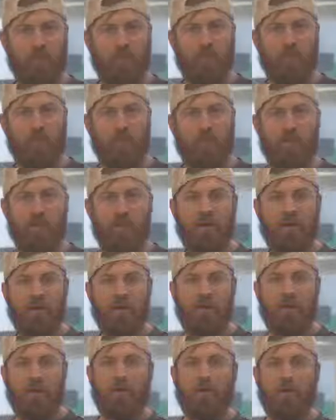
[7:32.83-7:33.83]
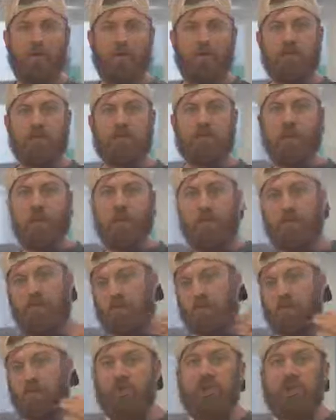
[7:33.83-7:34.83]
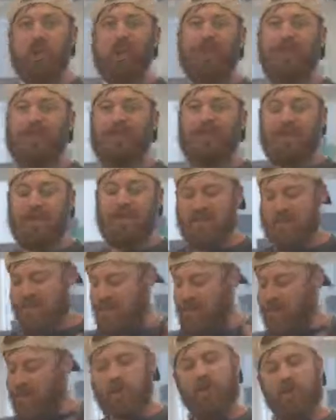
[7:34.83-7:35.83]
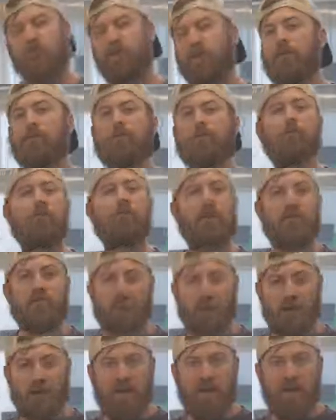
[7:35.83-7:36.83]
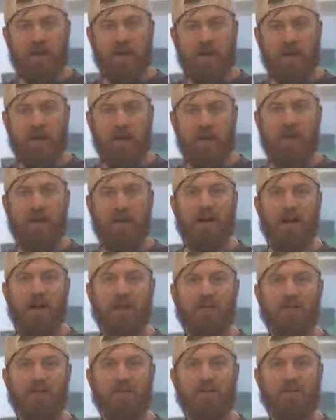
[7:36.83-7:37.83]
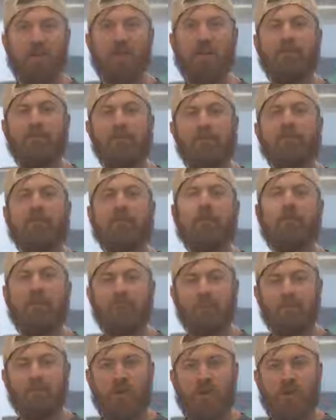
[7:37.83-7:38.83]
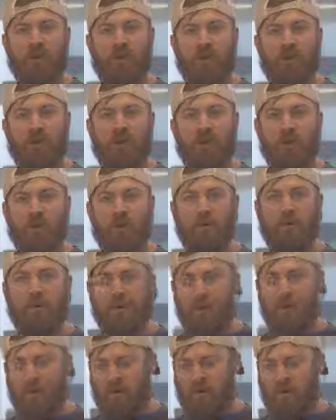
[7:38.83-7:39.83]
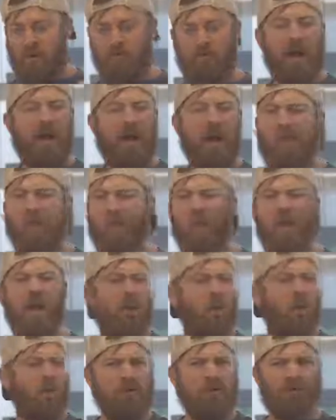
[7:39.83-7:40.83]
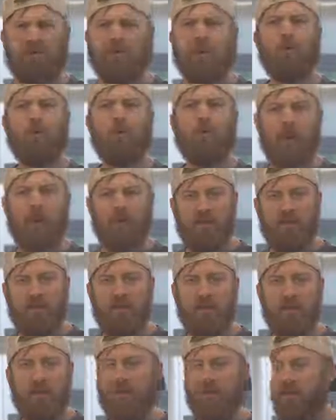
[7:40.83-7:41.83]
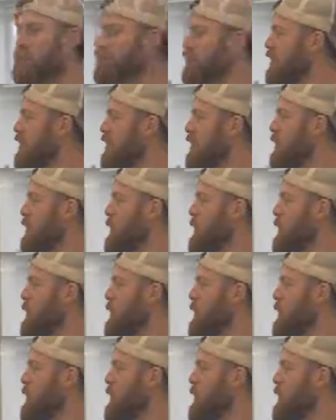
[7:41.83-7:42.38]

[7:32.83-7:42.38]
Okay? So there should be a link somewhere for the free training, to sign up for the free training video right below or somewhere on this page.